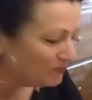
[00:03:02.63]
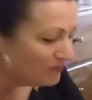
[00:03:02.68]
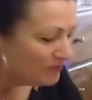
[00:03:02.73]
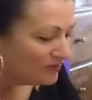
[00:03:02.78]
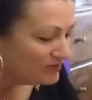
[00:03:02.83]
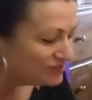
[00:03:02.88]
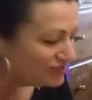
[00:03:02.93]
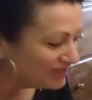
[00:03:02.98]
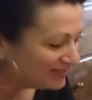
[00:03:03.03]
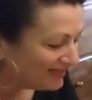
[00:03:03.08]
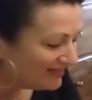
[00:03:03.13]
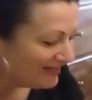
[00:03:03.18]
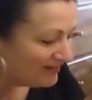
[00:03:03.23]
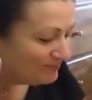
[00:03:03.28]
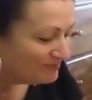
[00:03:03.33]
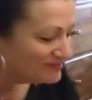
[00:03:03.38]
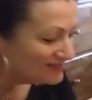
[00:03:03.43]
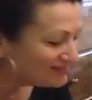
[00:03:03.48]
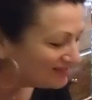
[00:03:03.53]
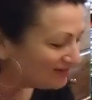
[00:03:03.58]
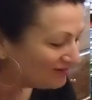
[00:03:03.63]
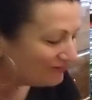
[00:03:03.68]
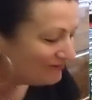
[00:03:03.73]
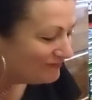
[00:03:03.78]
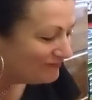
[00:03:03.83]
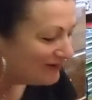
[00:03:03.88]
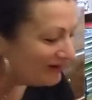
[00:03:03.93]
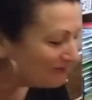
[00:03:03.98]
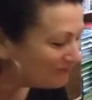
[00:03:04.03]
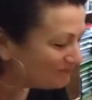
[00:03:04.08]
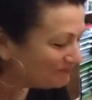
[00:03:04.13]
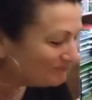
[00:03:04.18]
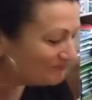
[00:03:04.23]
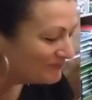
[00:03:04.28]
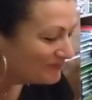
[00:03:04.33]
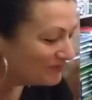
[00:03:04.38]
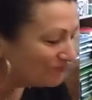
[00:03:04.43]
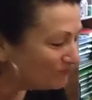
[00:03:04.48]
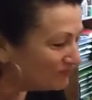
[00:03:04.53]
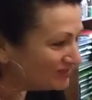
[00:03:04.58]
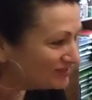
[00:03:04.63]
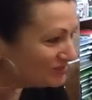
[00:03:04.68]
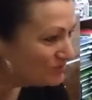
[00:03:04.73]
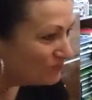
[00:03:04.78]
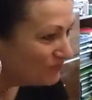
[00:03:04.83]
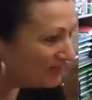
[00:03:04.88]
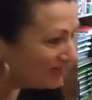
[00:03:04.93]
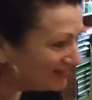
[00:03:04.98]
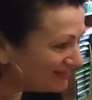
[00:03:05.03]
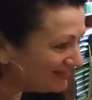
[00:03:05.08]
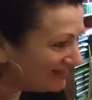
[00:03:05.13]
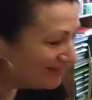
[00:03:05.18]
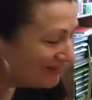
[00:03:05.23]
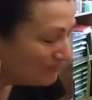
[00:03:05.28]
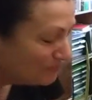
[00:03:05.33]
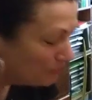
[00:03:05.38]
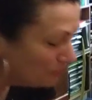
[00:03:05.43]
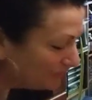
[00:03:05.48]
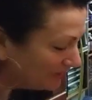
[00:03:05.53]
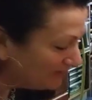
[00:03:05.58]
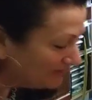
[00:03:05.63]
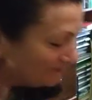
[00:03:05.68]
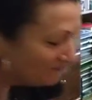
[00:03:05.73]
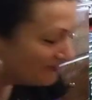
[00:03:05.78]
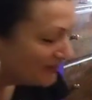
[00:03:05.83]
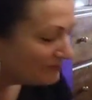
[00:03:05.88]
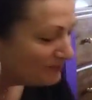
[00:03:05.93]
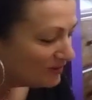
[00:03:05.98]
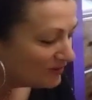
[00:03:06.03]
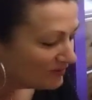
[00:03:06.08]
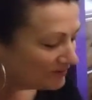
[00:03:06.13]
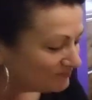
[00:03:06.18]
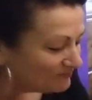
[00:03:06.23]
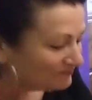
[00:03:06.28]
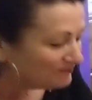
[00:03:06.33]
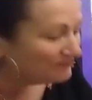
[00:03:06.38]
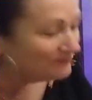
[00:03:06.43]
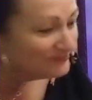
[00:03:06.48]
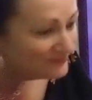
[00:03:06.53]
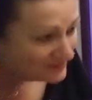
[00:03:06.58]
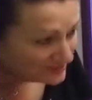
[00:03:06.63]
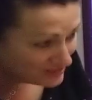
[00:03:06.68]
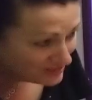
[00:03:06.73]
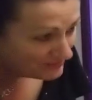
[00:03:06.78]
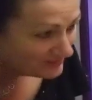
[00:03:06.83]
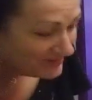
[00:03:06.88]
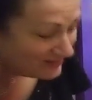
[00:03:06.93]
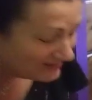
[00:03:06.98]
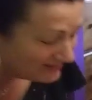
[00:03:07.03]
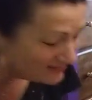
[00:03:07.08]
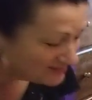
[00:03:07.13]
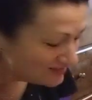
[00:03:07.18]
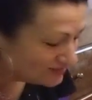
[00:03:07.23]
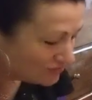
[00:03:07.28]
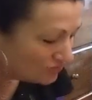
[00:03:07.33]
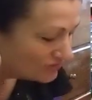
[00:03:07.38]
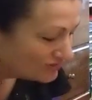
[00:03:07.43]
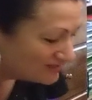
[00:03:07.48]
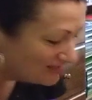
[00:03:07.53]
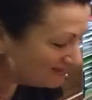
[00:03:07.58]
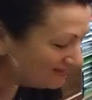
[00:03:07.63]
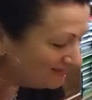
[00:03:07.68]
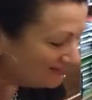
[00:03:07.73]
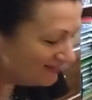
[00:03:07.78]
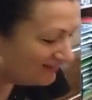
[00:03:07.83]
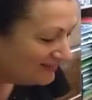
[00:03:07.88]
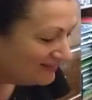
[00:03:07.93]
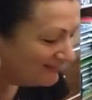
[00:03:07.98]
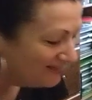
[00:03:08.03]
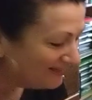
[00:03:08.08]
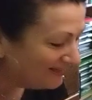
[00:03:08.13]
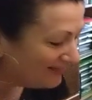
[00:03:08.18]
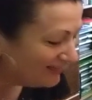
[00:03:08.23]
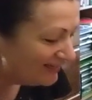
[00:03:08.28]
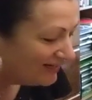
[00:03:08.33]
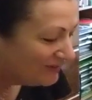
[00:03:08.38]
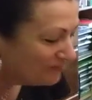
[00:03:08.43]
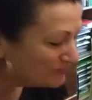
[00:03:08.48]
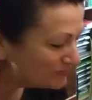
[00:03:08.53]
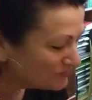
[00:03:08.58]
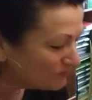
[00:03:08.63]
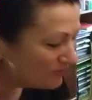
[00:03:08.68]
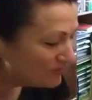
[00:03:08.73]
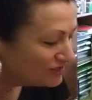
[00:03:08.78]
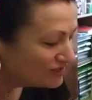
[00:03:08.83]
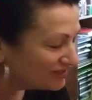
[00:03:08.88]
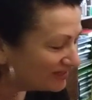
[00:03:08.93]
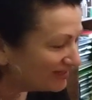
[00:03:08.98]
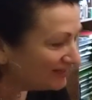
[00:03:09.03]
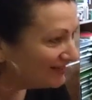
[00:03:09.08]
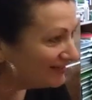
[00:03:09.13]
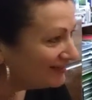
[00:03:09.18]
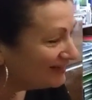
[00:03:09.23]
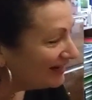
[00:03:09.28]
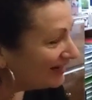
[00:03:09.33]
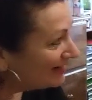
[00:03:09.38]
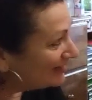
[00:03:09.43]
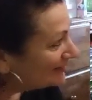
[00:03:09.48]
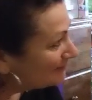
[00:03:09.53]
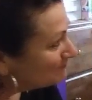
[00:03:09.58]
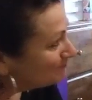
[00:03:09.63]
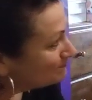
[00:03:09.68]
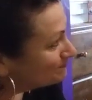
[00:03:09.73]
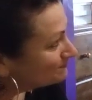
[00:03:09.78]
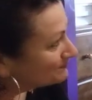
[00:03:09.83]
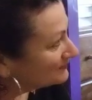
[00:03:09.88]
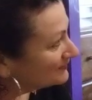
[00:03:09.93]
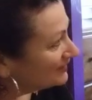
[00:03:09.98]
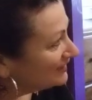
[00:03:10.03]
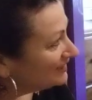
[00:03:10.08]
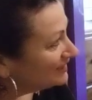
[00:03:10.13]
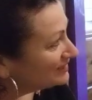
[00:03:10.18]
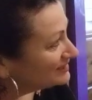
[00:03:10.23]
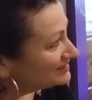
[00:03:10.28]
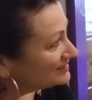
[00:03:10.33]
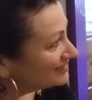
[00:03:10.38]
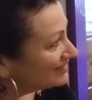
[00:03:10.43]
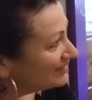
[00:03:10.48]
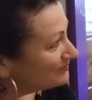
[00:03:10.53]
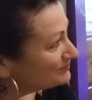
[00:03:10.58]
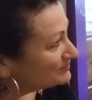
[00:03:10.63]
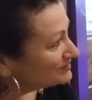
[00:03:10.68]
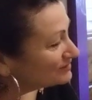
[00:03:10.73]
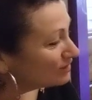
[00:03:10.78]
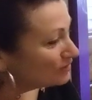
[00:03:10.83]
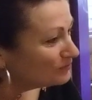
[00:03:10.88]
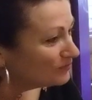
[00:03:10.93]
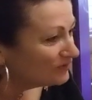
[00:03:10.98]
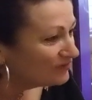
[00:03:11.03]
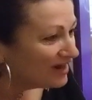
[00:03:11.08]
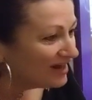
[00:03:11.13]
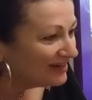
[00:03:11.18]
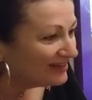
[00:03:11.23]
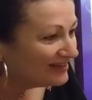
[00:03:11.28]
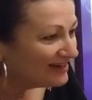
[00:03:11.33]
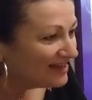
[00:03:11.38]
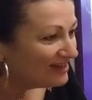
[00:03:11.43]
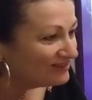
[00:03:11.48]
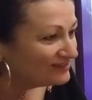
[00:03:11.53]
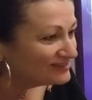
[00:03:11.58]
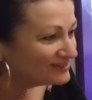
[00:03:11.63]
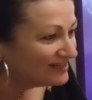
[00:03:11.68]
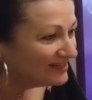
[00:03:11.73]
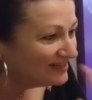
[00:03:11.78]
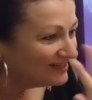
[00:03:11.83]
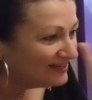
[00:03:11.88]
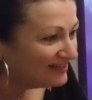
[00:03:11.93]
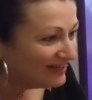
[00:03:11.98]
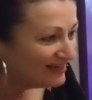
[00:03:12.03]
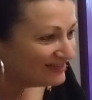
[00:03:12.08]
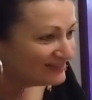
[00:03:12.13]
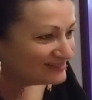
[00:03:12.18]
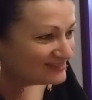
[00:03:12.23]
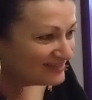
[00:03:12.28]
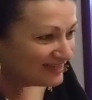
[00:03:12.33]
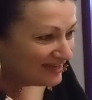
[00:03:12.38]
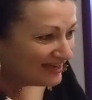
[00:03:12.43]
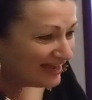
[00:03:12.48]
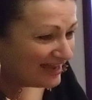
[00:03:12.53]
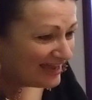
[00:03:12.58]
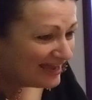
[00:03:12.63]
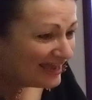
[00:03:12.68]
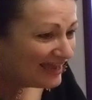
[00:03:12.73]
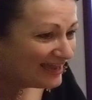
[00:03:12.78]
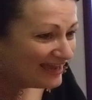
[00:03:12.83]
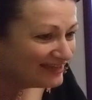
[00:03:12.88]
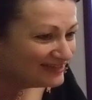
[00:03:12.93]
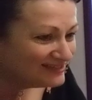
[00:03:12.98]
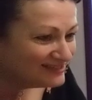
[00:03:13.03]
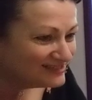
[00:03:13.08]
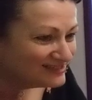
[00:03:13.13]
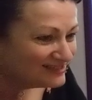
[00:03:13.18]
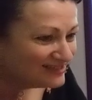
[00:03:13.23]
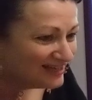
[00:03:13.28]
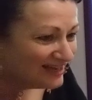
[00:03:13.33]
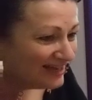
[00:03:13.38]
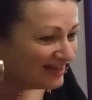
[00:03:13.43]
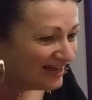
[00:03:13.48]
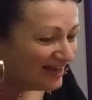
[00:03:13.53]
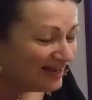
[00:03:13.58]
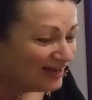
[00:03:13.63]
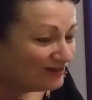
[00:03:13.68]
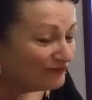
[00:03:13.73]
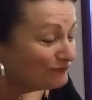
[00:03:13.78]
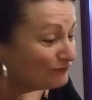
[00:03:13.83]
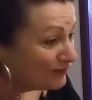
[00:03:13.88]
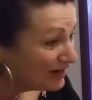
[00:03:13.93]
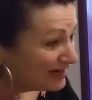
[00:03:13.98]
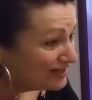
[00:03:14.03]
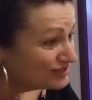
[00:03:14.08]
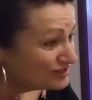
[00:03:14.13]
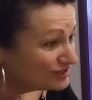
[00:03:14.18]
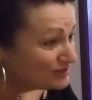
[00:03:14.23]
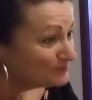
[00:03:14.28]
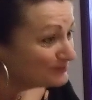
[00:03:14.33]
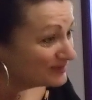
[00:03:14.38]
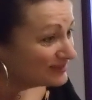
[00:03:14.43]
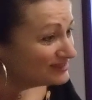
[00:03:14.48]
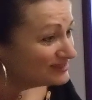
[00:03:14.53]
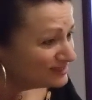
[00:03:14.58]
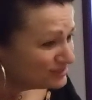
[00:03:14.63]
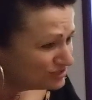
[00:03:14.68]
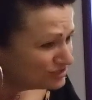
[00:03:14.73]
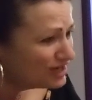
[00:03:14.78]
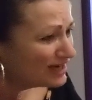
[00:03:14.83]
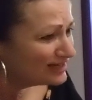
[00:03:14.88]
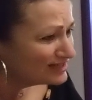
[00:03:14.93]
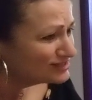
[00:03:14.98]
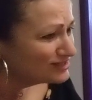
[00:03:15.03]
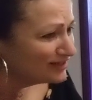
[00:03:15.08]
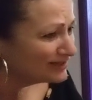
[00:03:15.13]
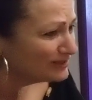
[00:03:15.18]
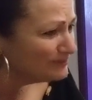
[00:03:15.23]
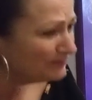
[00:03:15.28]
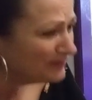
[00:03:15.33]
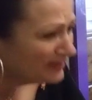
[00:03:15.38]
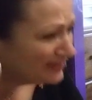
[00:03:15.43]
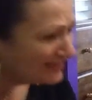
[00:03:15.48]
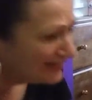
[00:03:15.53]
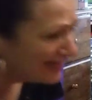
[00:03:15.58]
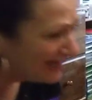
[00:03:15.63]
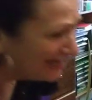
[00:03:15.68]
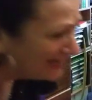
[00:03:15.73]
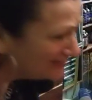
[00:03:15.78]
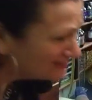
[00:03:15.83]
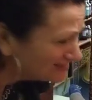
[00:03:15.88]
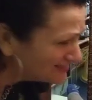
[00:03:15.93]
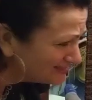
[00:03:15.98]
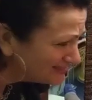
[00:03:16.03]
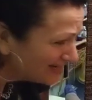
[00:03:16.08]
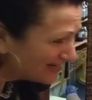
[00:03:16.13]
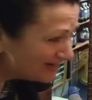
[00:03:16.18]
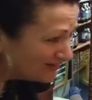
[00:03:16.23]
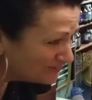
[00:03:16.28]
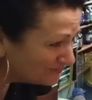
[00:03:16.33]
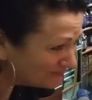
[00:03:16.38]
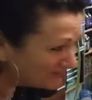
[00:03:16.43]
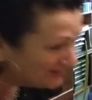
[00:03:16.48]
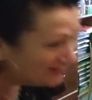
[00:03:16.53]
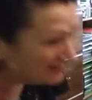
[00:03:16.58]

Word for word: We were watching an episode of um, West Wing the other morning, and my Jimmy, he's a doctor, and he was watching it, and um, it's the episode where Alan Alda has hand uh, fractures because he shakes like a million hands a day